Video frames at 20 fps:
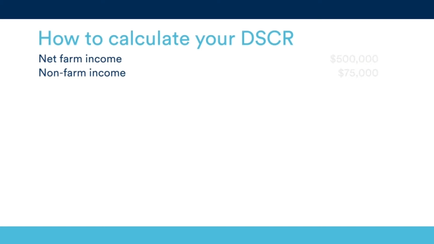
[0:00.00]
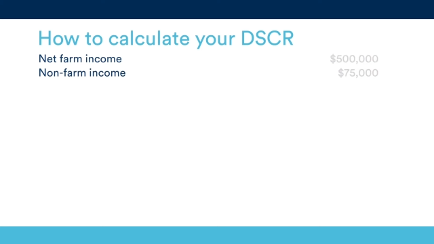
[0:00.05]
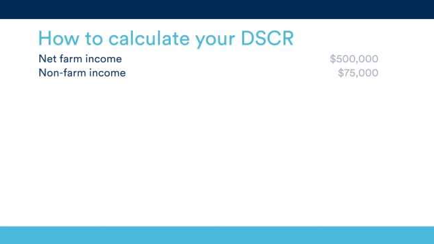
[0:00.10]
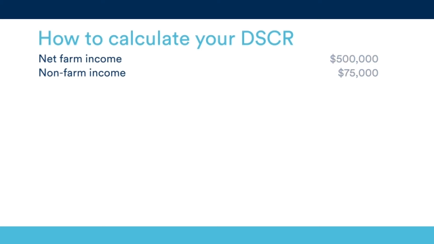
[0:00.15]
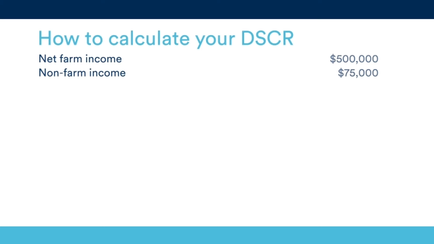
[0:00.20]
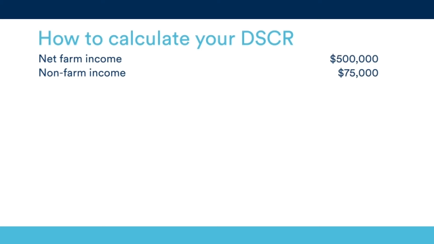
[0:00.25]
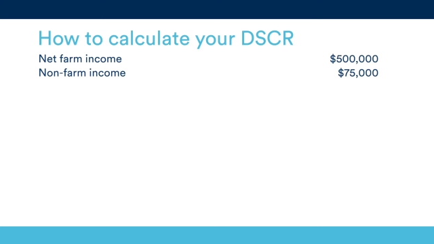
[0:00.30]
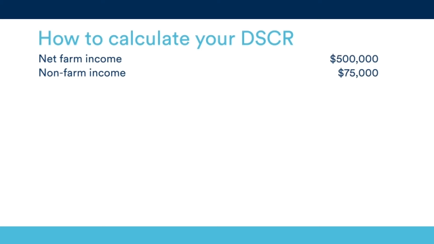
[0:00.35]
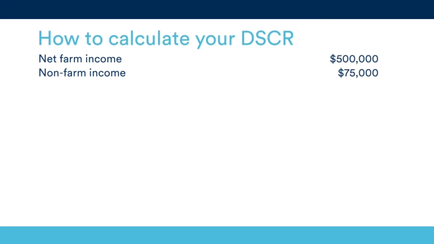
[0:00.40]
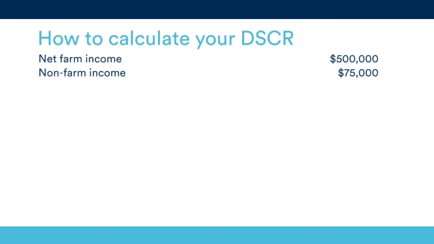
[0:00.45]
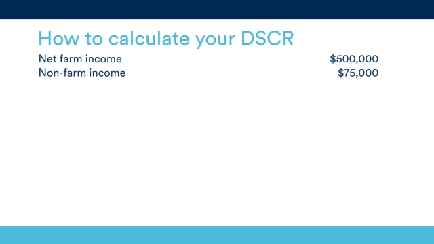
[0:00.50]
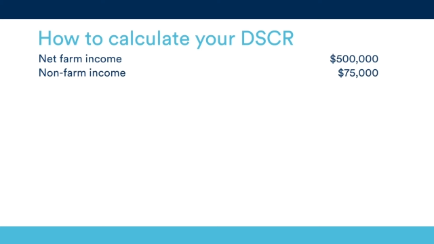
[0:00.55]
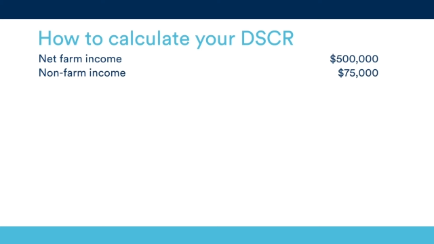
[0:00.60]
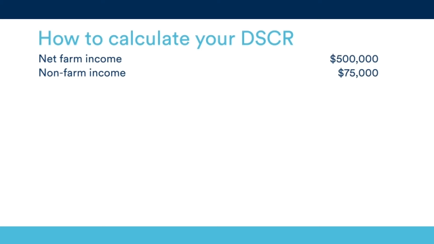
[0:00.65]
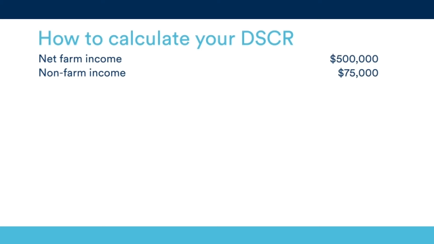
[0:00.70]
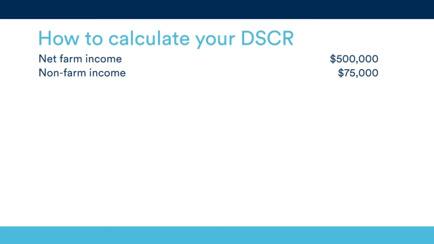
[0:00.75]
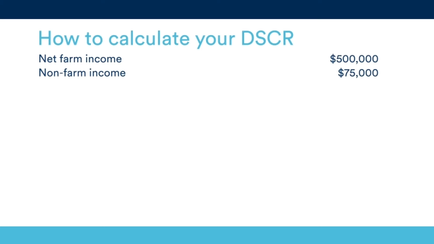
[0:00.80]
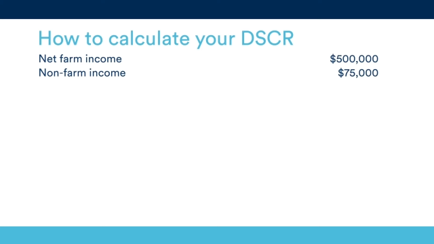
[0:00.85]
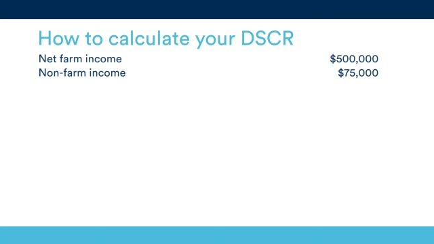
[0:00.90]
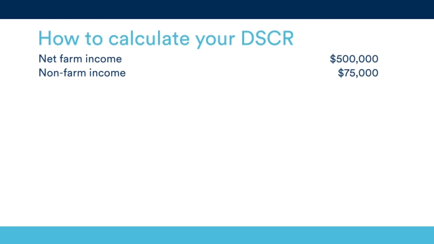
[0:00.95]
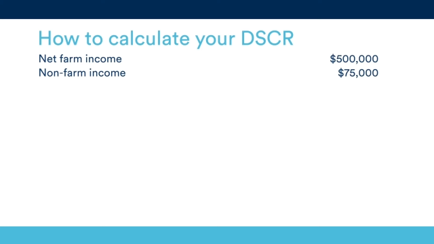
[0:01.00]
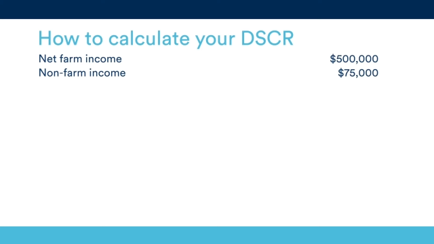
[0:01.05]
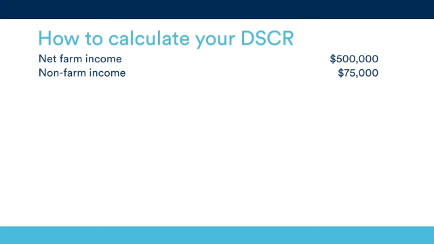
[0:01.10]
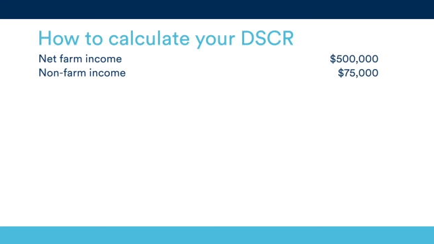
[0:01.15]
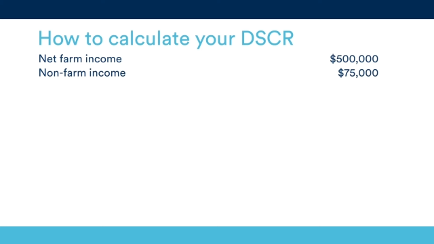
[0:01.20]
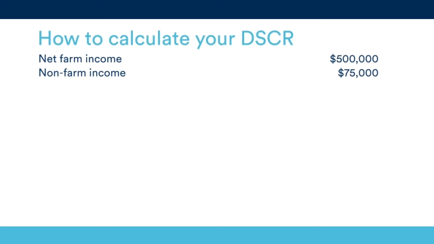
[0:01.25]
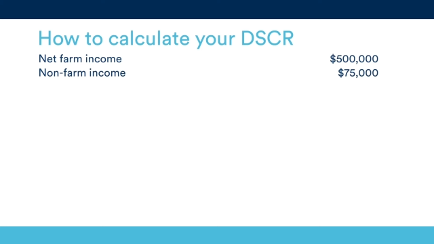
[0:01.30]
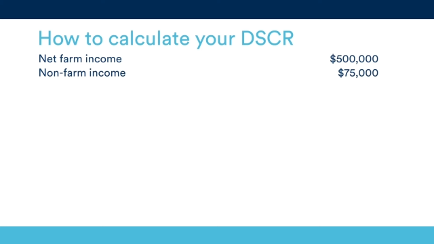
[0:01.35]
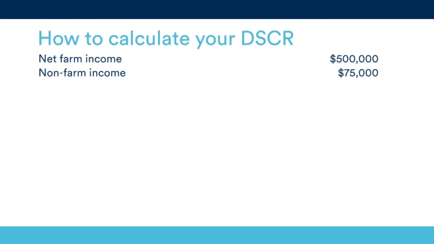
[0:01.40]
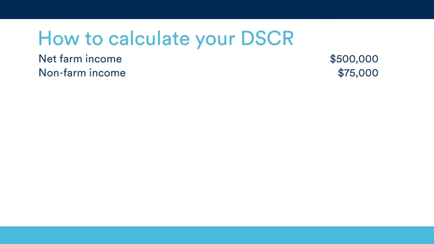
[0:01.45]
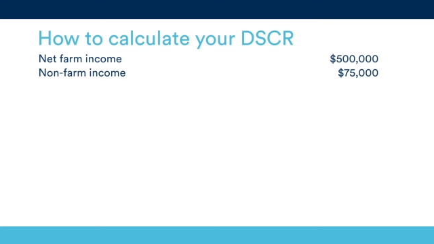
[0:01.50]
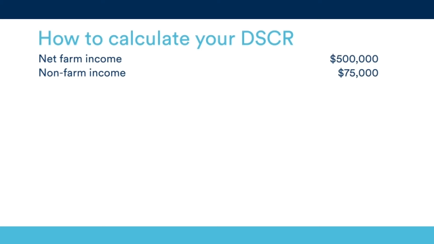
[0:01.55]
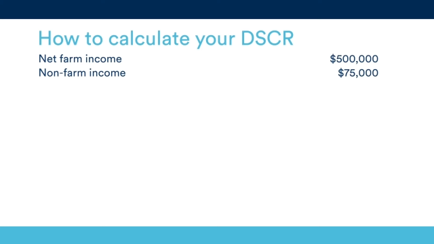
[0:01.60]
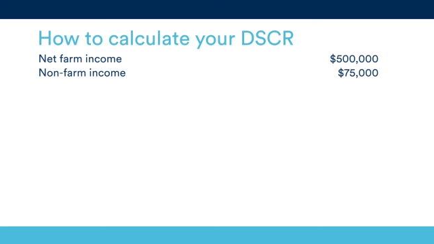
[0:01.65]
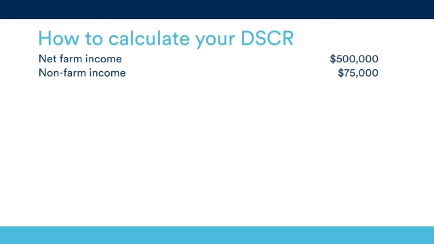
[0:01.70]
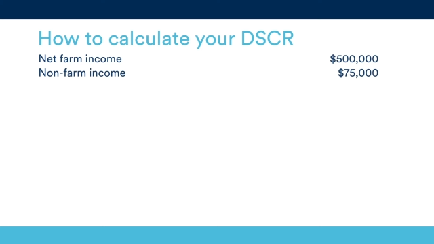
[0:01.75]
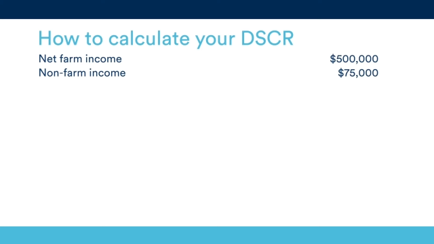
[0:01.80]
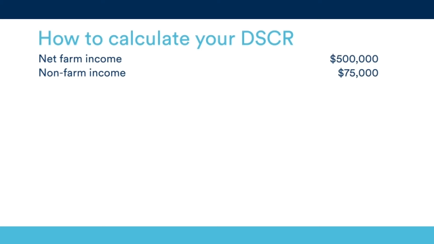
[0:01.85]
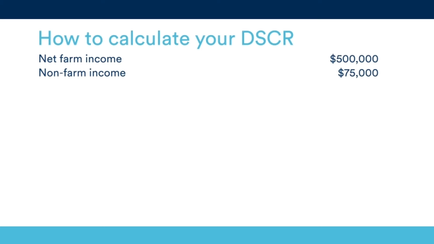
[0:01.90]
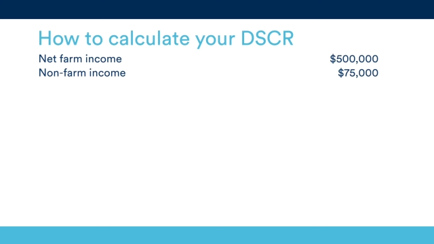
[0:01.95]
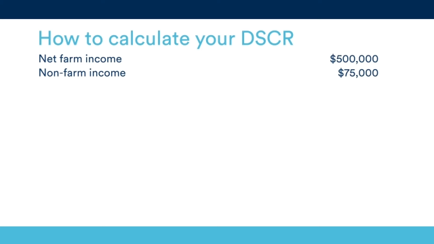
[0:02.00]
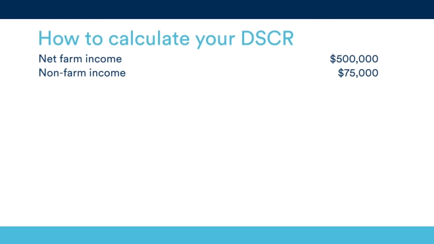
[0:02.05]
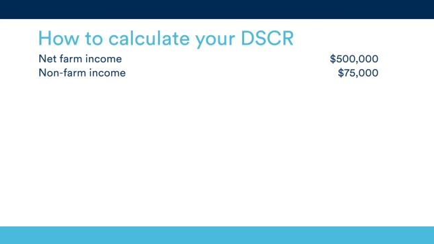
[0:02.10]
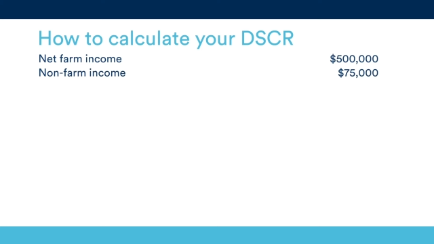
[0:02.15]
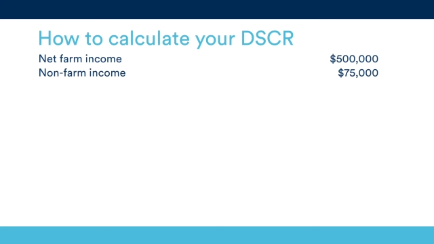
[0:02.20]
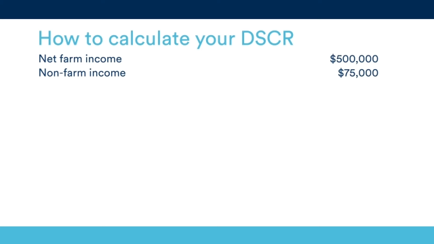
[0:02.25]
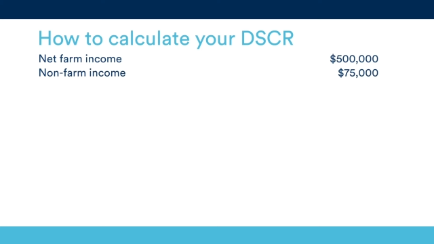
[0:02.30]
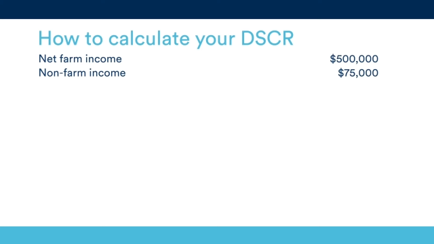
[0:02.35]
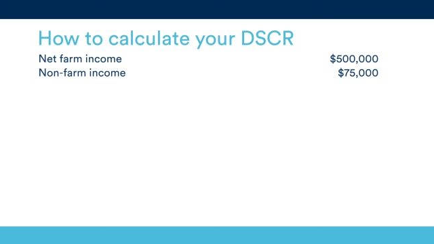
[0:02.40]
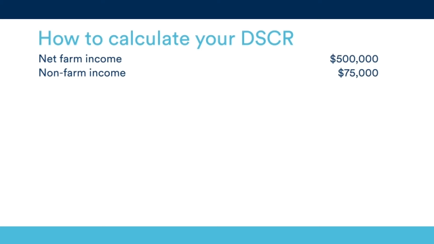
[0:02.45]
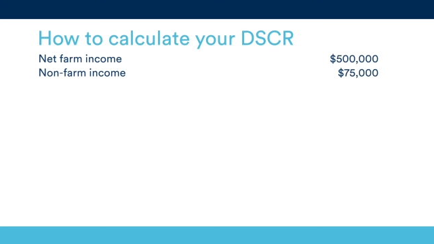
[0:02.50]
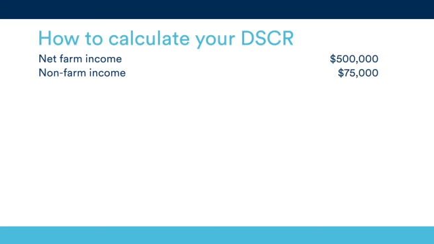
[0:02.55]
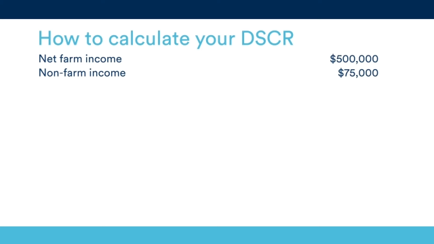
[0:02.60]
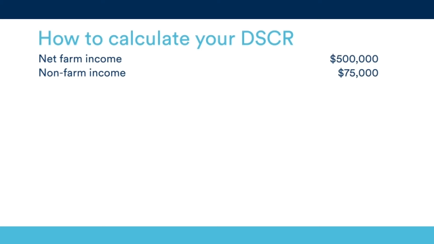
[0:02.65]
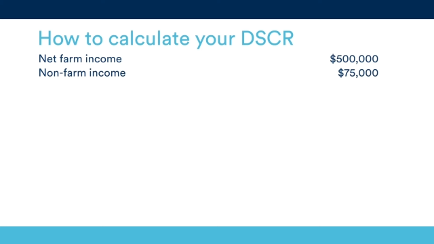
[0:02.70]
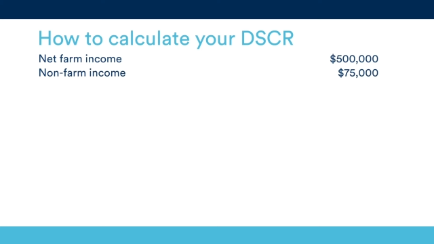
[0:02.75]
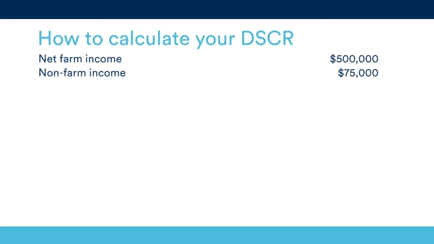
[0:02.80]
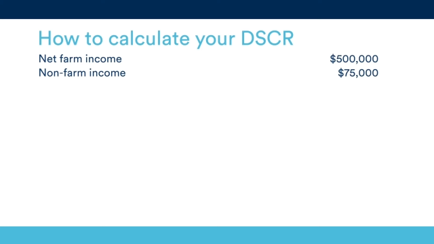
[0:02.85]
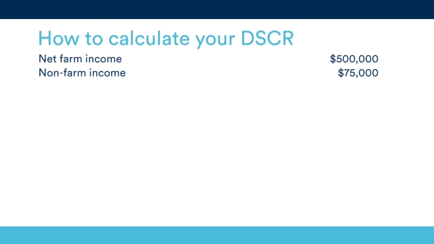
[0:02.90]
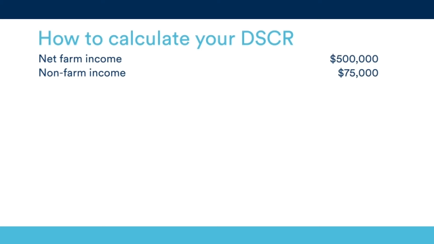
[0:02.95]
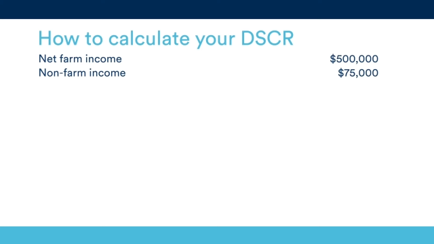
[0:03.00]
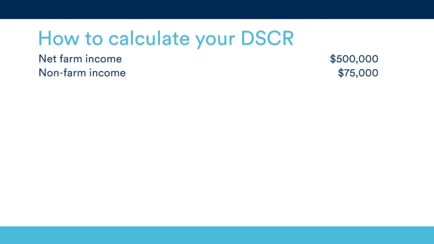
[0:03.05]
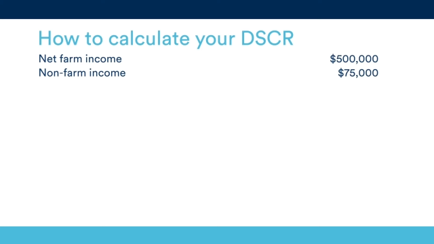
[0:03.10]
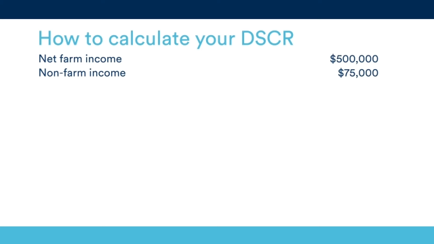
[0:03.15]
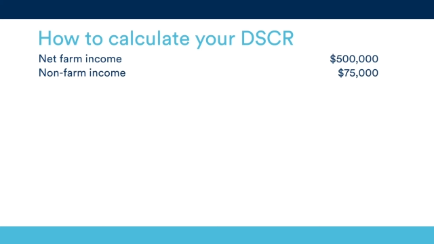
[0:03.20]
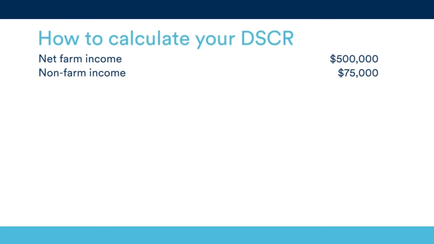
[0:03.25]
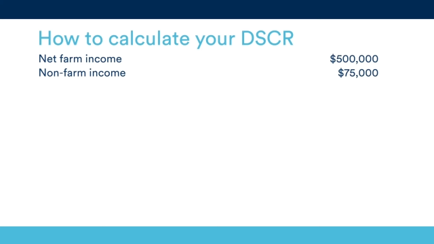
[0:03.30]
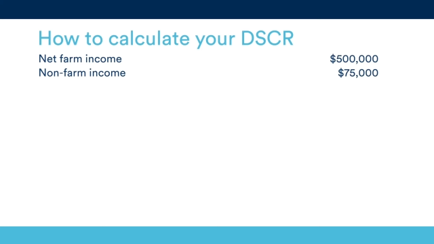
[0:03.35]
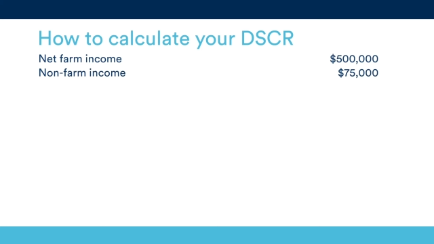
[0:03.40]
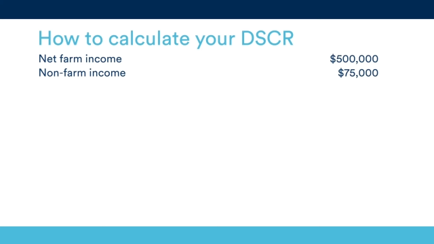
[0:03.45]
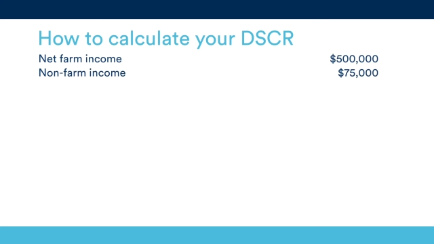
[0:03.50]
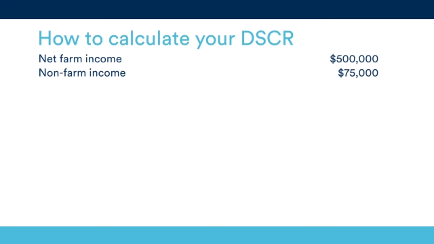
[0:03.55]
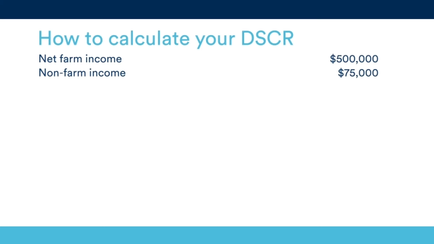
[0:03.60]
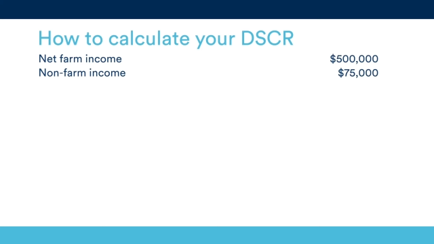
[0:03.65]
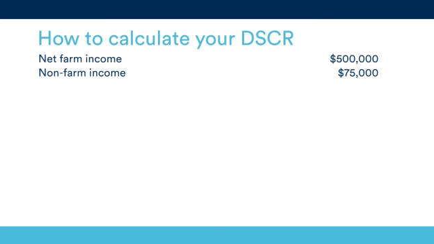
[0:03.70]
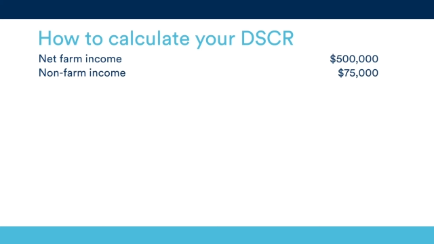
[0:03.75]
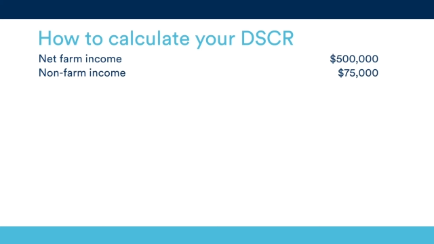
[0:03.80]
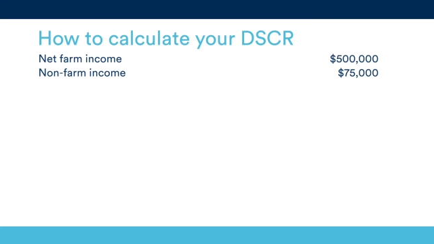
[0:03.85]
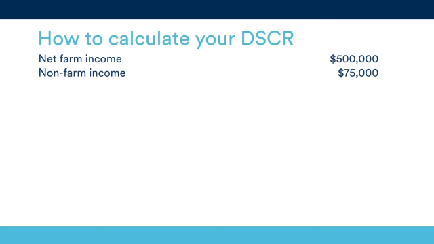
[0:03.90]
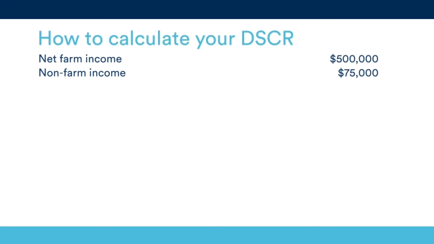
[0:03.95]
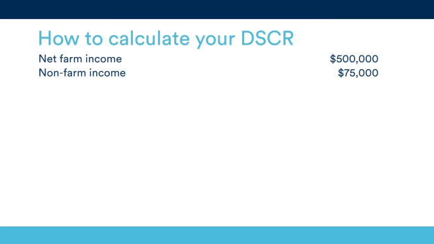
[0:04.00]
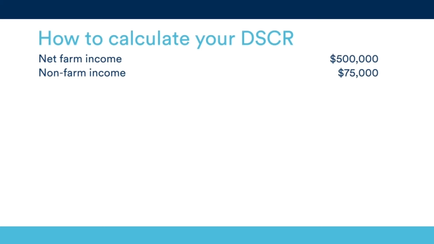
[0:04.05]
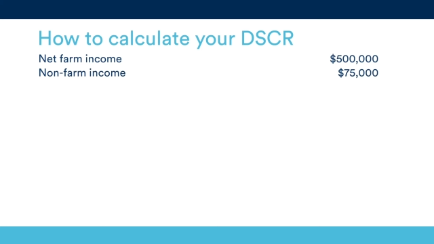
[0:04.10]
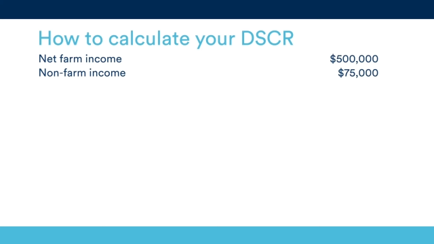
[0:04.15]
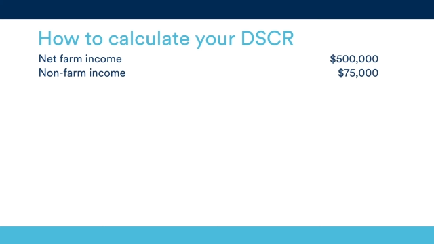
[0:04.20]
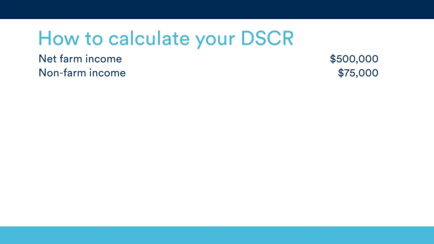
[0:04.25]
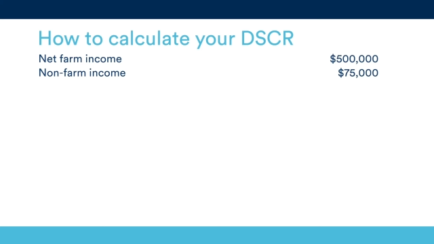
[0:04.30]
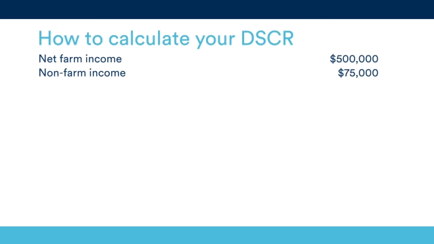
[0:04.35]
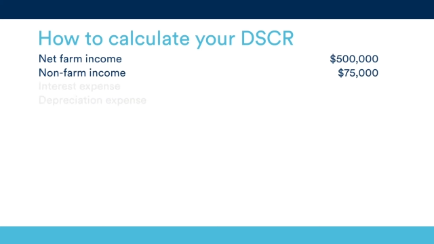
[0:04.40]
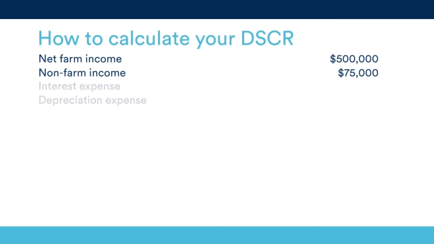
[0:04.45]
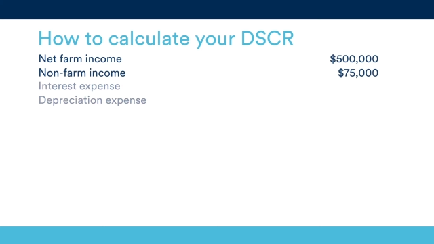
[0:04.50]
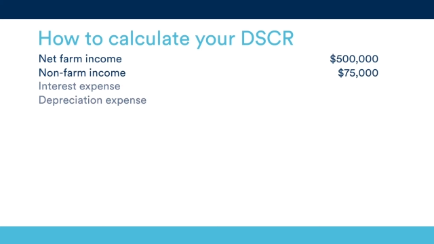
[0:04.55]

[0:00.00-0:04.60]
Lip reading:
No face is visible, so there are no lips to read.